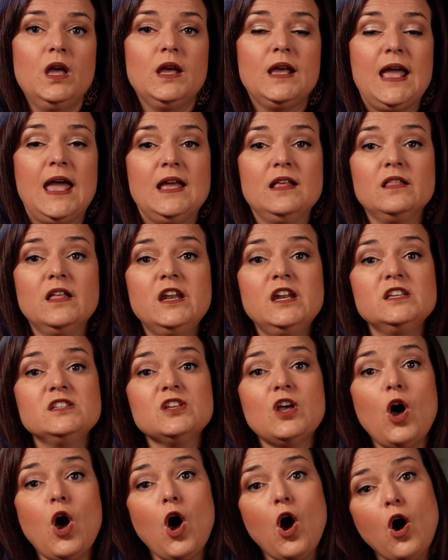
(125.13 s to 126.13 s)
Caitlin
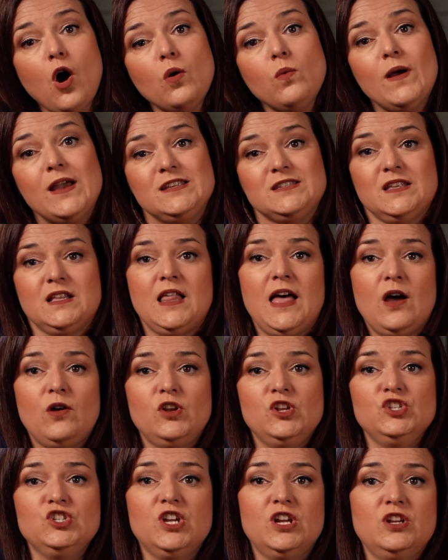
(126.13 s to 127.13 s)
is always allowed
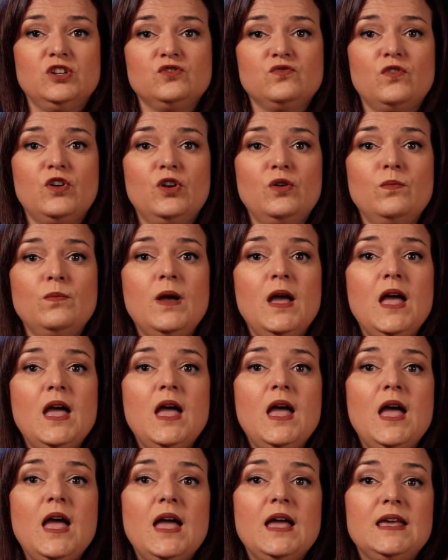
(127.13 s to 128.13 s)
in Jenna's room.
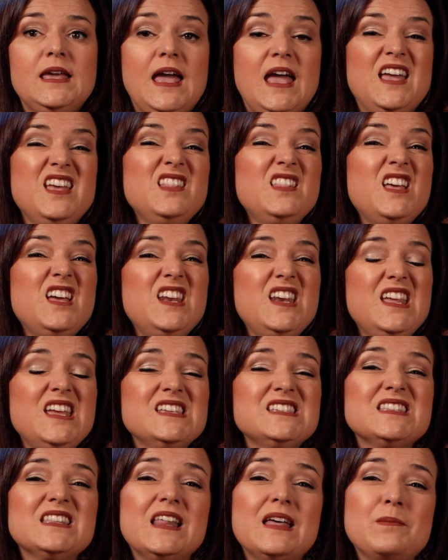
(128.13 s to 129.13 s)
Caitlin
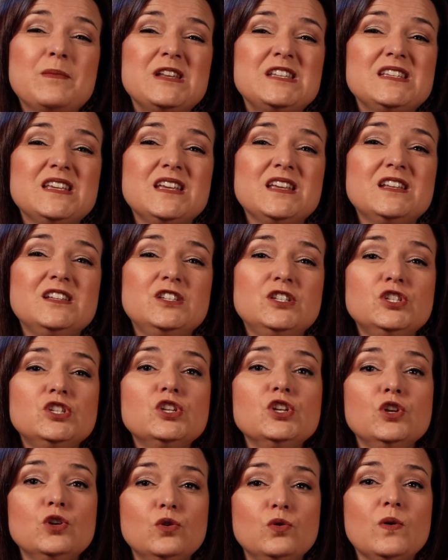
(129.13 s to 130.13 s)
is limited
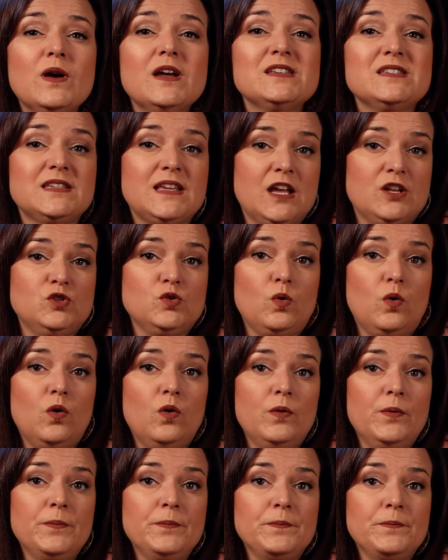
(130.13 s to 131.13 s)
to a schedule.
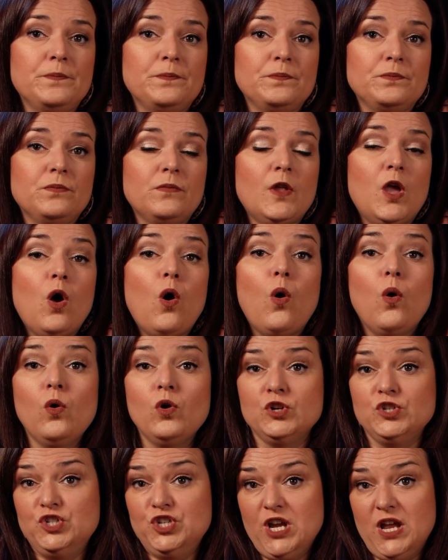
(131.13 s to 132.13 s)

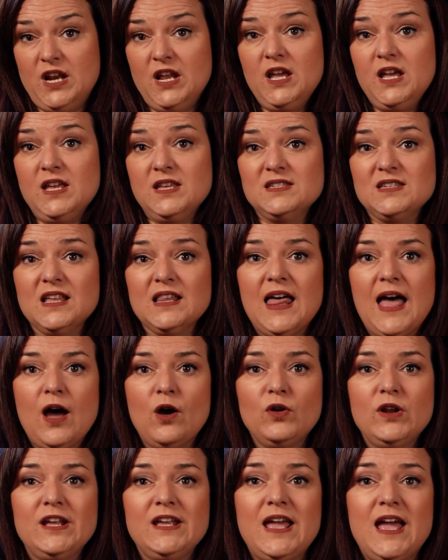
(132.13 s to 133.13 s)
Or Jenna is
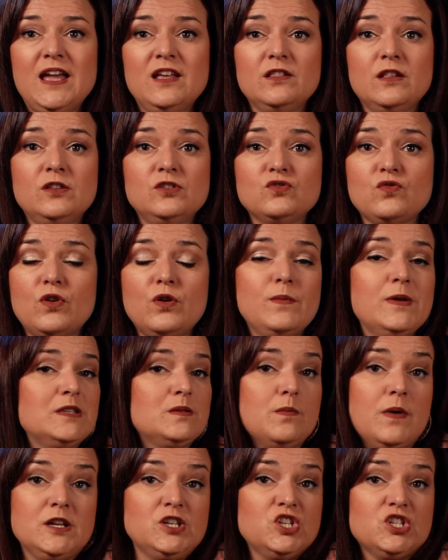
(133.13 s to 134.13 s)
allowed in Caitlin's room
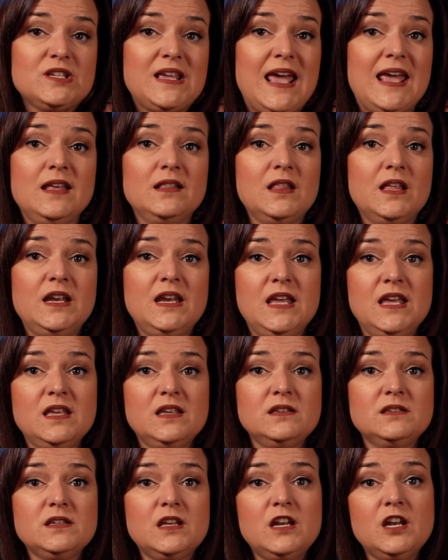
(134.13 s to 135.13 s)
as much as Caitlin
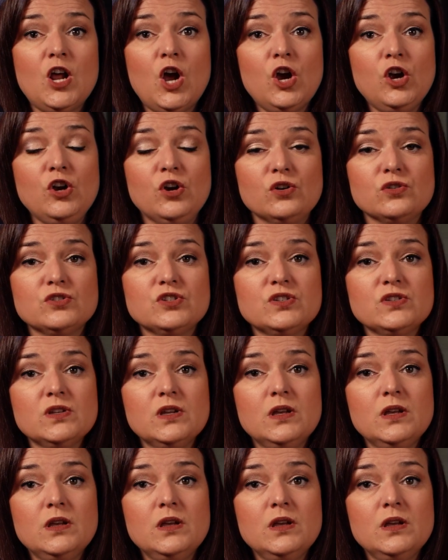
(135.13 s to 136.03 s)
is in hers.